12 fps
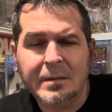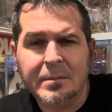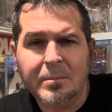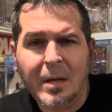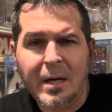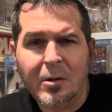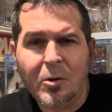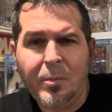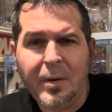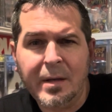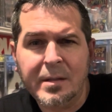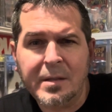Maya
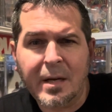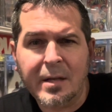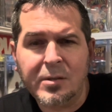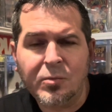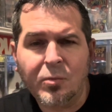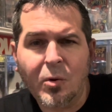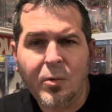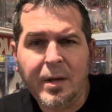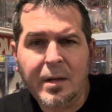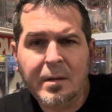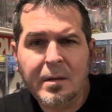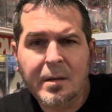Lopez as
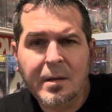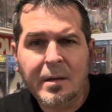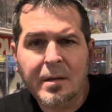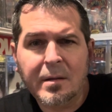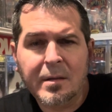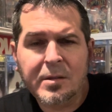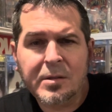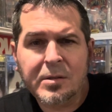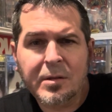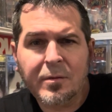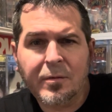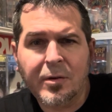Ronin. This is
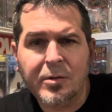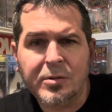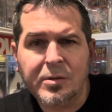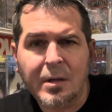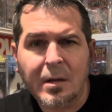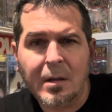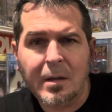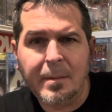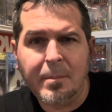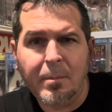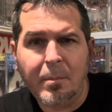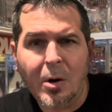the first Clint
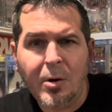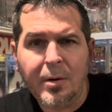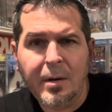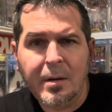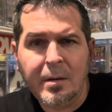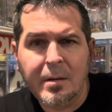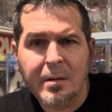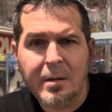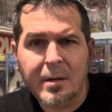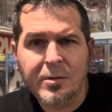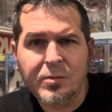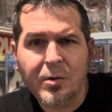Barton
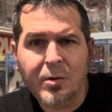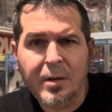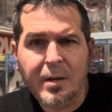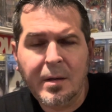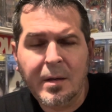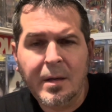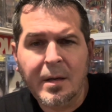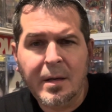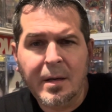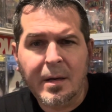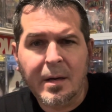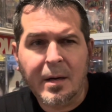as Ronin.
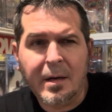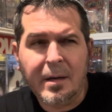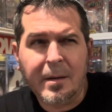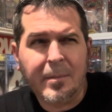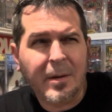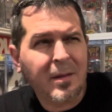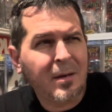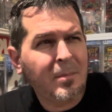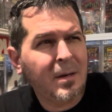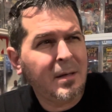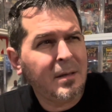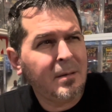I think
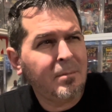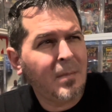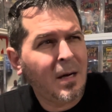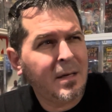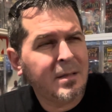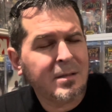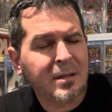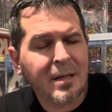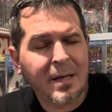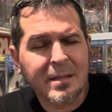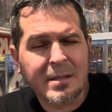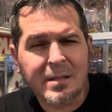my Maya is a
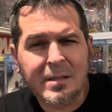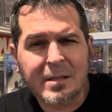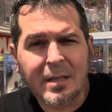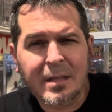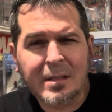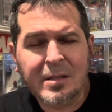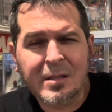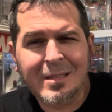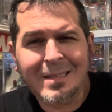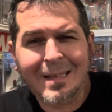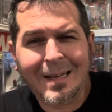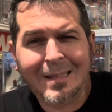9.6.
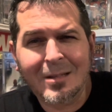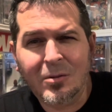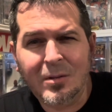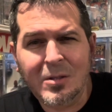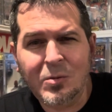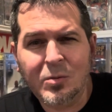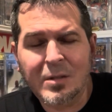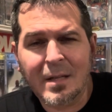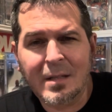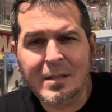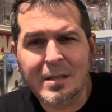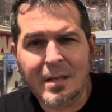I thought this was at
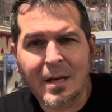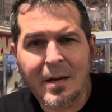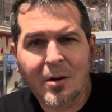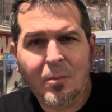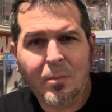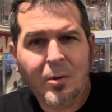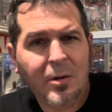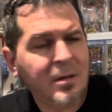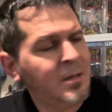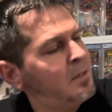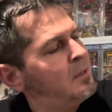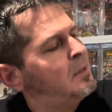least a 9.0
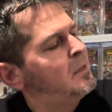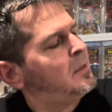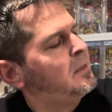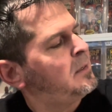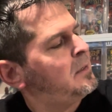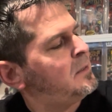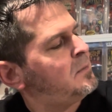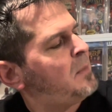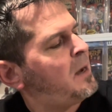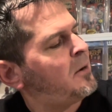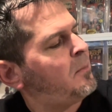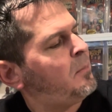book. These
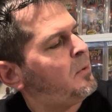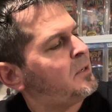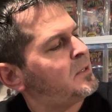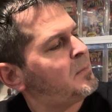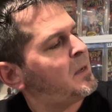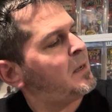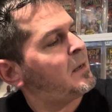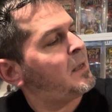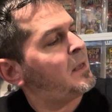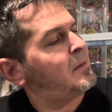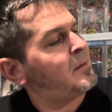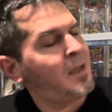modern books,
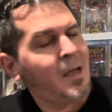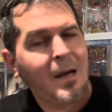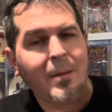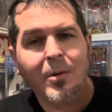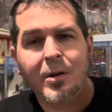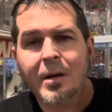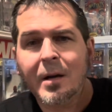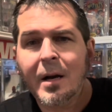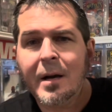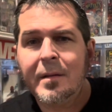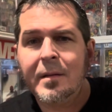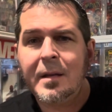man, they hammer you
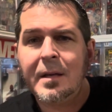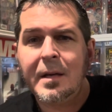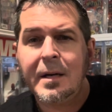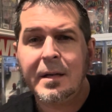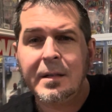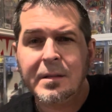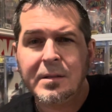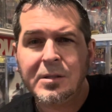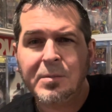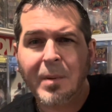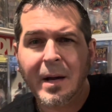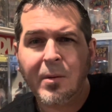on the
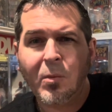spine